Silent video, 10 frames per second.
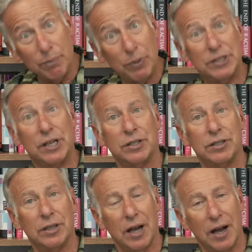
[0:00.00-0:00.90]

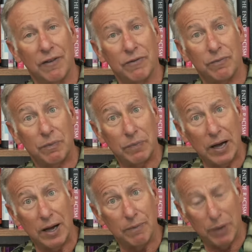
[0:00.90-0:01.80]
position of
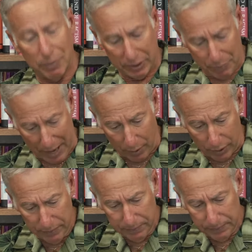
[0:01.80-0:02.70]
uh, public
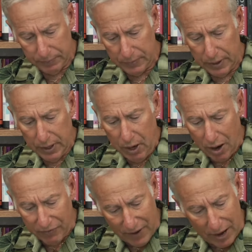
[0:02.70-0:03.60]
power
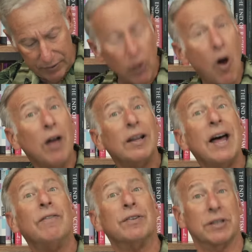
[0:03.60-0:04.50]
are found at all
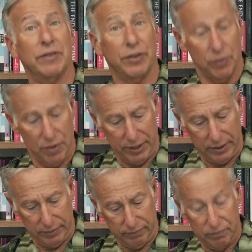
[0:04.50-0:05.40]
levels of authority
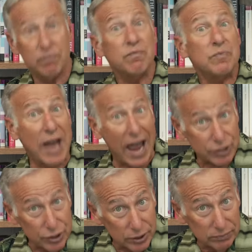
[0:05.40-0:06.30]

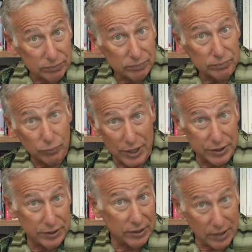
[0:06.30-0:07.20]
national,
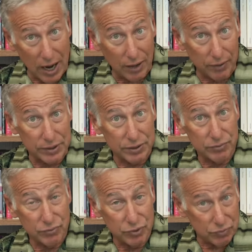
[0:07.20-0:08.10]
president, Congress,
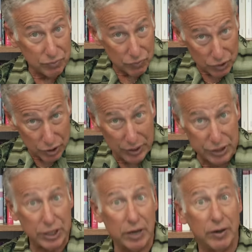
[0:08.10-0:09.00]

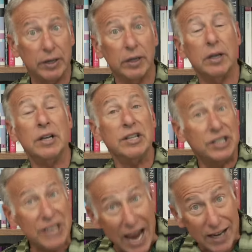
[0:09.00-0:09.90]
judiciary,
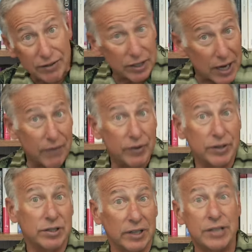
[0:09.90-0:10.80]
state, the
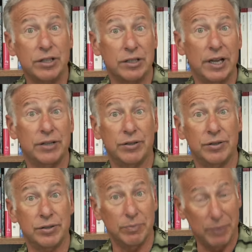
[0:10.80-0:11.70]
governors,
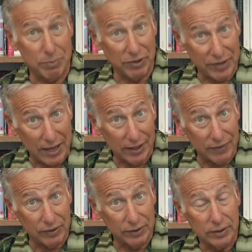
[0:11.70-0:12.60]
legislatures, people at that
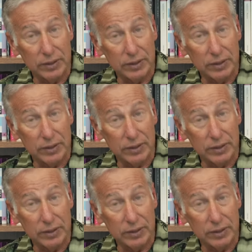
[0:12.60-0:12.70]
level,